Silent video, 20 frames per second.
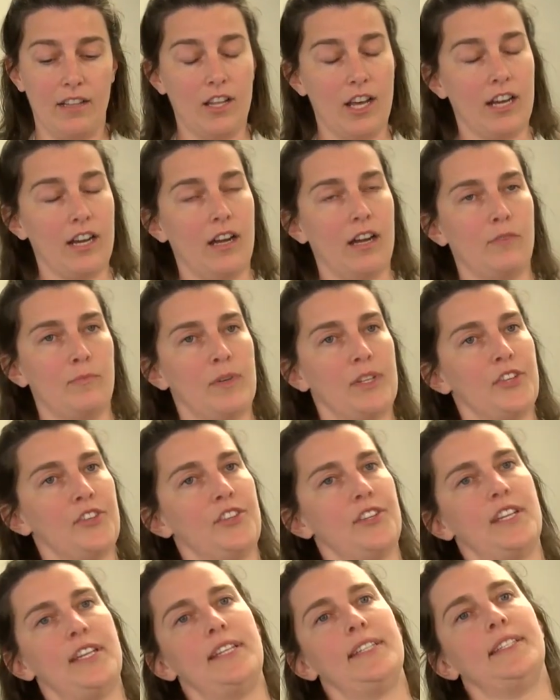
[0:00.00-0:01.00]
lot of
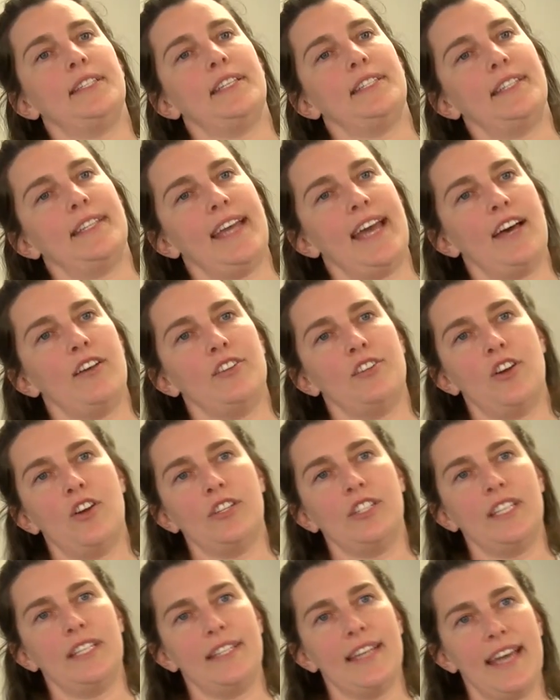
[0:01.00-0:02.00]
opportunities to stay out in
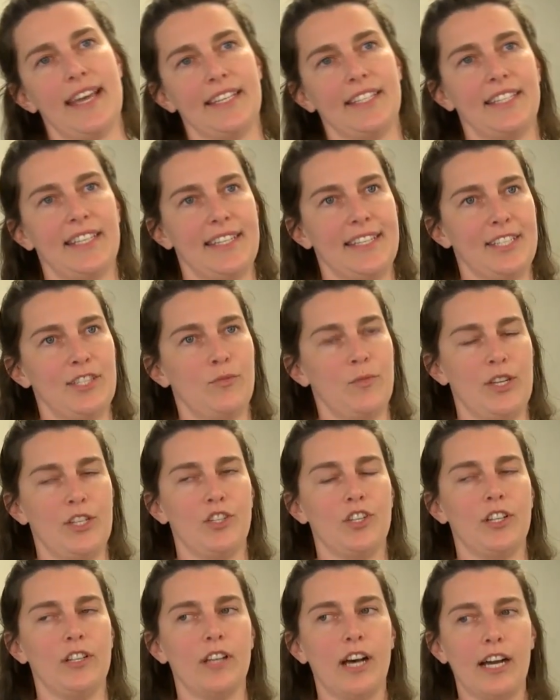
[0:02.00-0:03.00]
Austin, Texas,
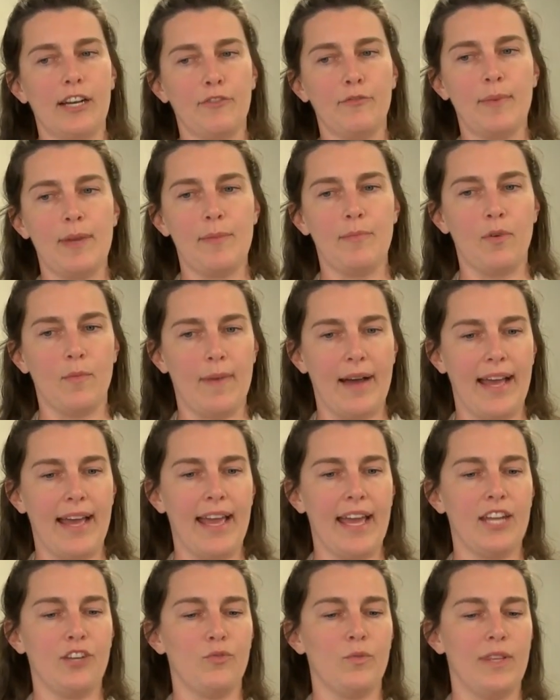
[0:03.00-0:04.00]
which a lot of people
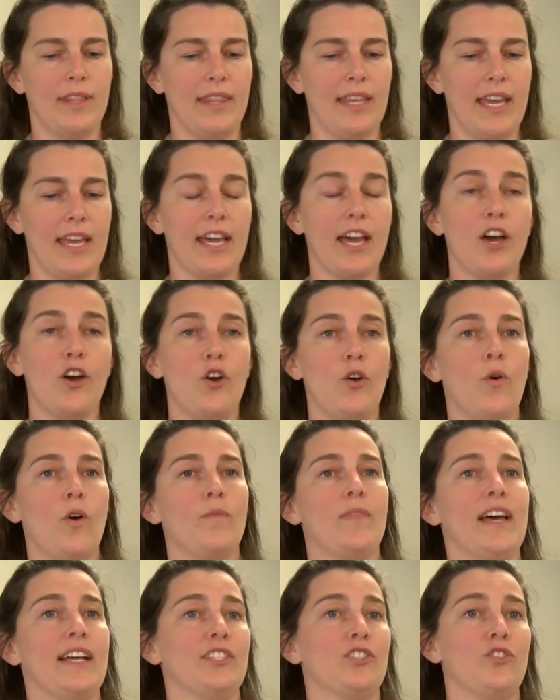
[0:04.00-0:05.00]
my age would think,
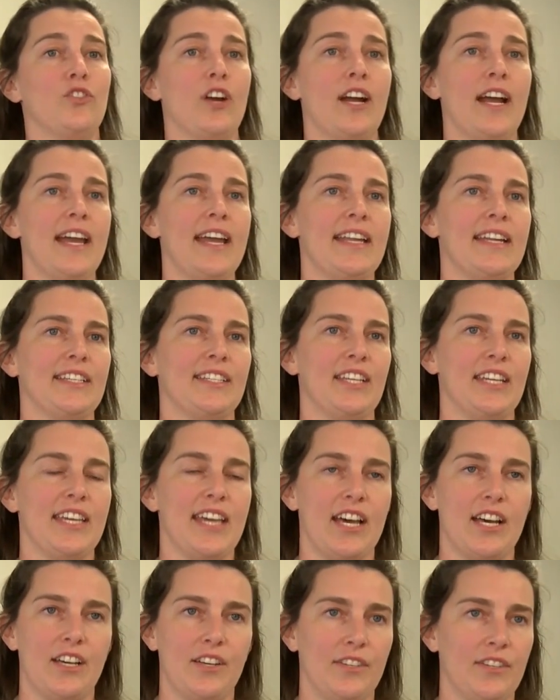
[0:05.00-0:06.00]
oh, that's great, it's a
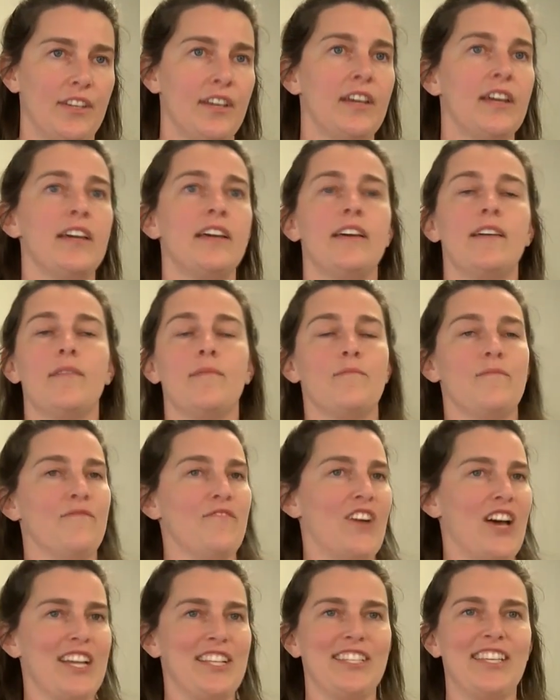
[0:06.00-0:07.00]
young
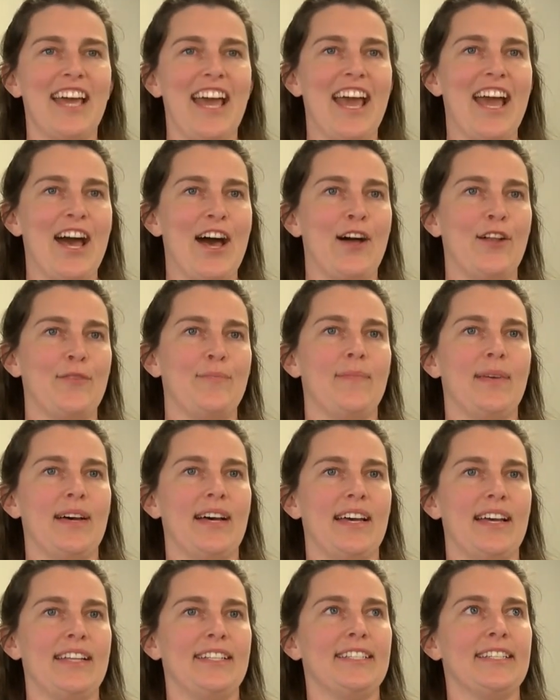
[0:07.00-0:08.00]
fun town,
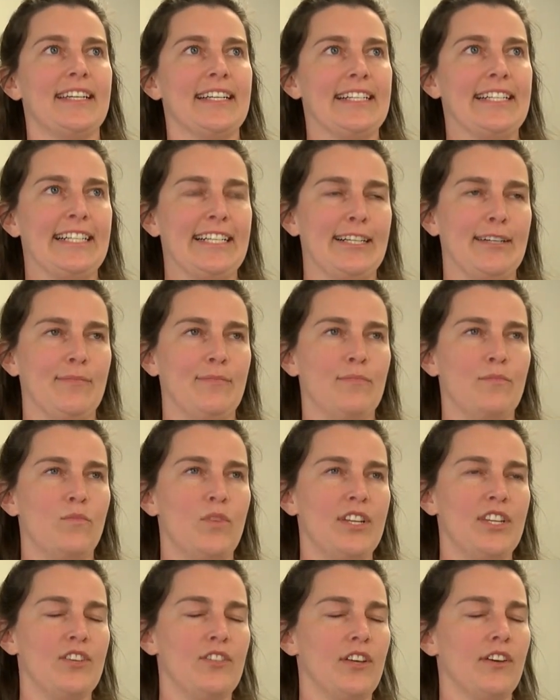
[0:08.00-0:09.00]
but um,
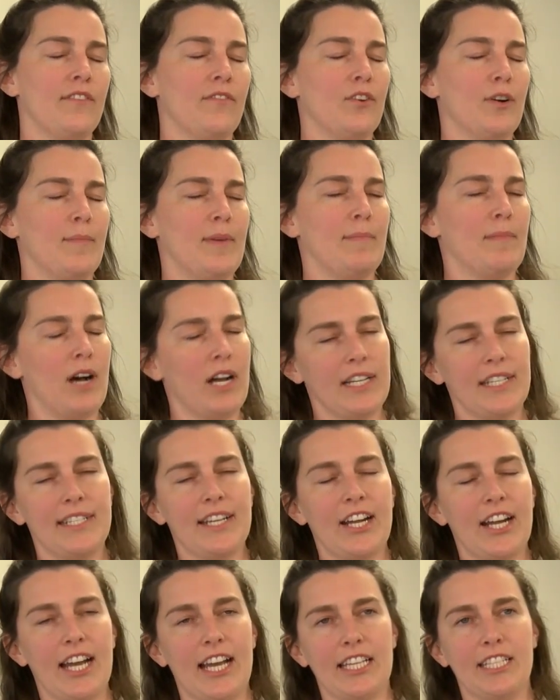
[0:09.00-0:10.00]
when you look from a
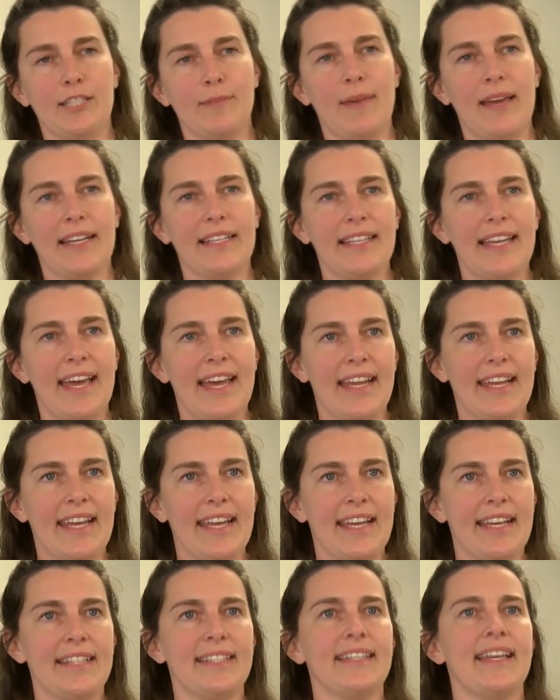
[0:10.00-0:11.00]
monetary aspect at
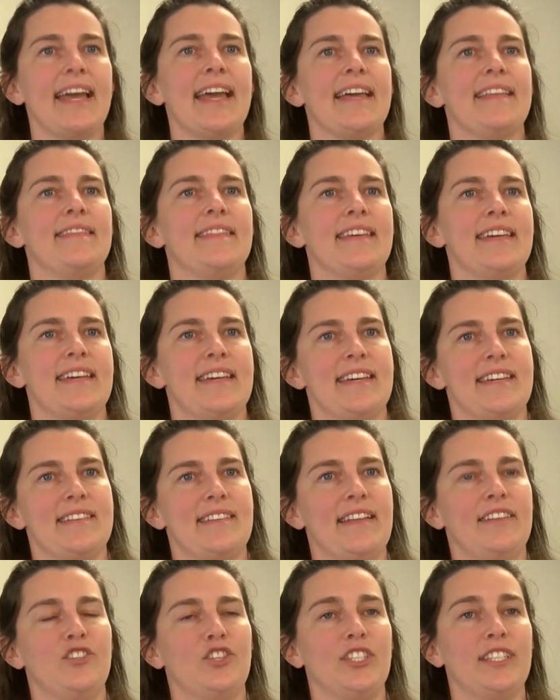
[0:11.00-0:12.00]
it and
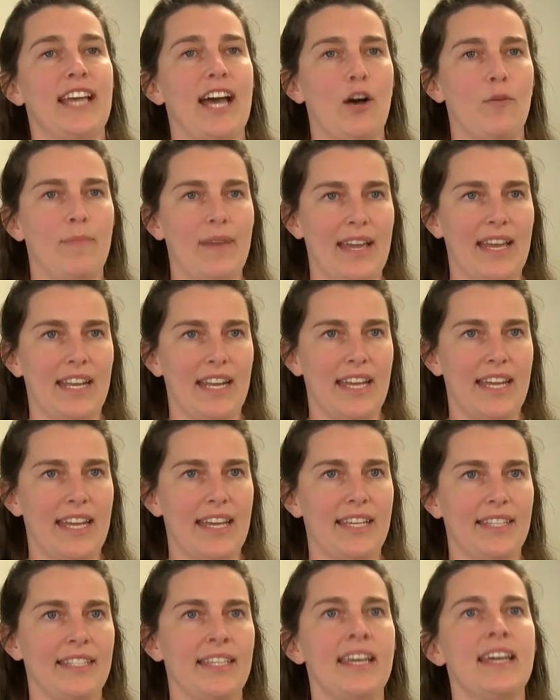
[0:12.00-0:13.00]
then just how big it
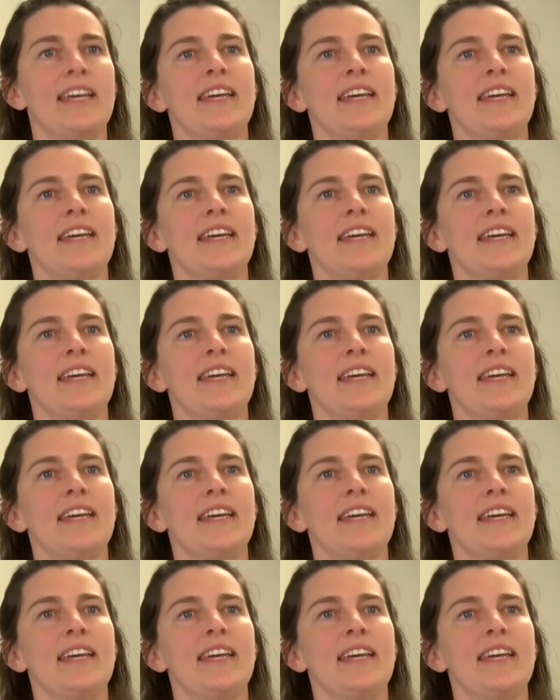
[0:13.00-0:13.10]
is,